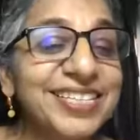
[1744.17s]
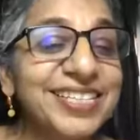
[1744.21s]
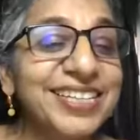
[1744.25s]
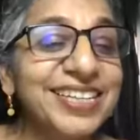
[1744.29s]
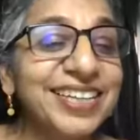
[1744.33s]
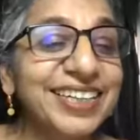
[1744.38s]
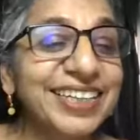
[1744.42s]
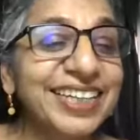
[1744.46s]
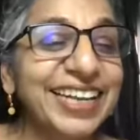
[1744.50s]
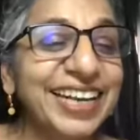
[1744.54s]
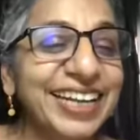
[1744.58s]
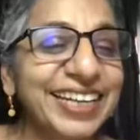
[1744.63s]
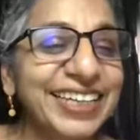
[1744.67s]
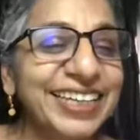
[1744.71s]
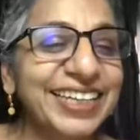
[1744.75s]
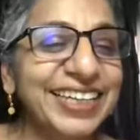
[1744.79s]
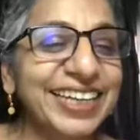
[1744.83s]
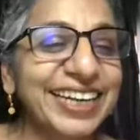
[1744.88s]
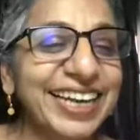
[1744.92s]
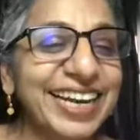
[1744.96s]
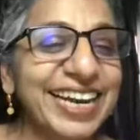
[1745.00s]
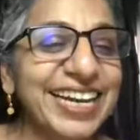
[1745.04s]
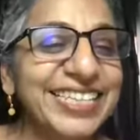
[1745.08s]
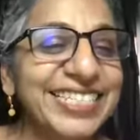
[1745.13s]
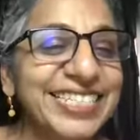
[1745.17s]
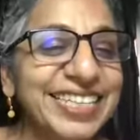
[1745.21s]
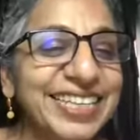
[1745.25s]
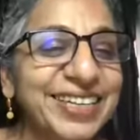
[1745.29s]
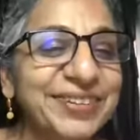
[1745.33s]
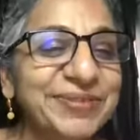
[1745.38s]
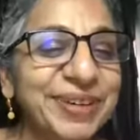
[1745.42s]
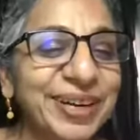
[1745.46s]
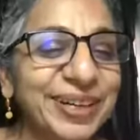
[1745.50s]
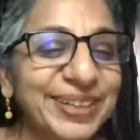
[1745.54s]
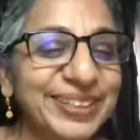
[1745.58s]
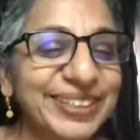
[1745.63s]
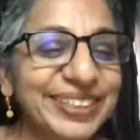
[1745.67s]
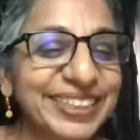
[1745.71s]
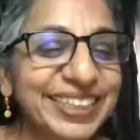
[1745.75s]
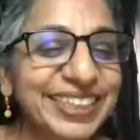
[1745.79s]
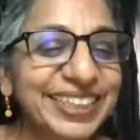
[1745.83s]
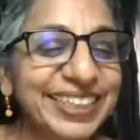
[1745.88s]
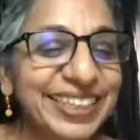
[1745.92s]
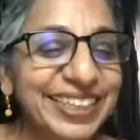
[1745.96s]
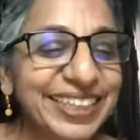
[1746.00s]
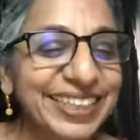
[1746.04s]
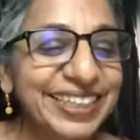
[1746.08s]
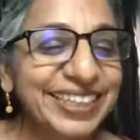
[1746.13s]
it later
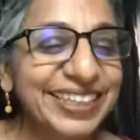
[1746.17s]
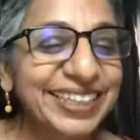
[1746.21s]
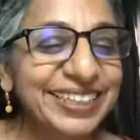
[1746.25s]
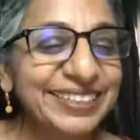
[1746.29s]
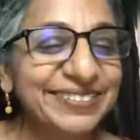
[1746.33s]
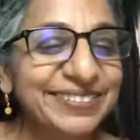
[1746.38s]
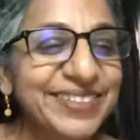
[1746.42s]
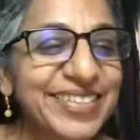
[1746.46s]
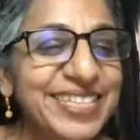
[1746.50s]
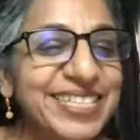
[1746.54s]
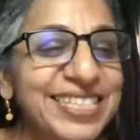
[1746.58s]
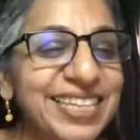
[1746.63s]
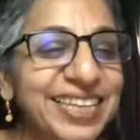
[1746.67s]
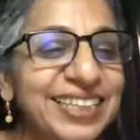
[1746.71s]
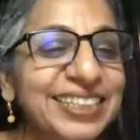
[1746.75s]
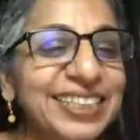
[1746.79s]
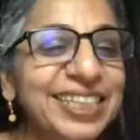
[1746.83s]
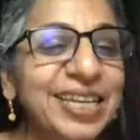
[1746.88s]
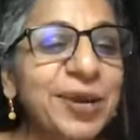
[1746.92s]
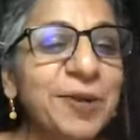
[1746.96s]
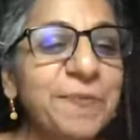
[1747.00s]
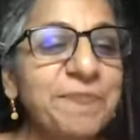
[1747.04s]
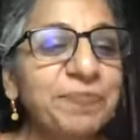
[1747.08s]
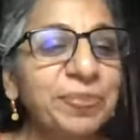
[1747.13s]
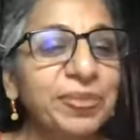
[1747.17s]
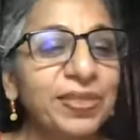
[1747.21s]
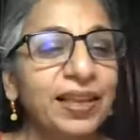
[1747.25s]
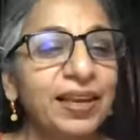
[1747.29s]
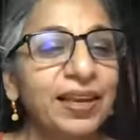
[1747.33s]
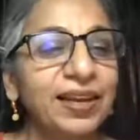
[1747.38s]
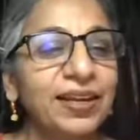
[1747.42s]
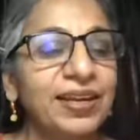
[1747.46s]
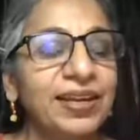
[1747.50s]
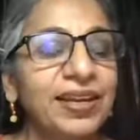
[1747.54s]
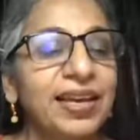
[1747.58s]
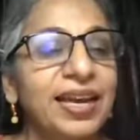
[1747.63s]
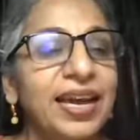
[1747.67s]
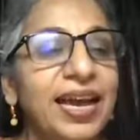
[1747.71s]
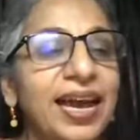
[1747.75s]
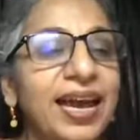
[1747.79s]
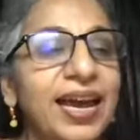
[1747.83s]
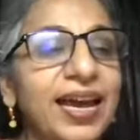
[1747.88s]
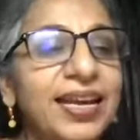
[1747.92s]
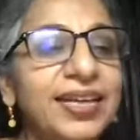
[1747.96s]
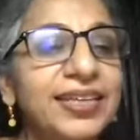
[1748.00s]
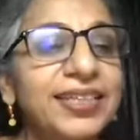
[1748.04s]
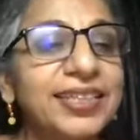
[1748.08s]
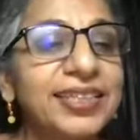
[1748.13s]
with Sandeep.
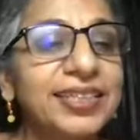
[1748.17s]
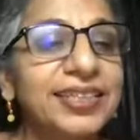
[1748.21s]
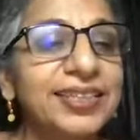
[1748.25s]
And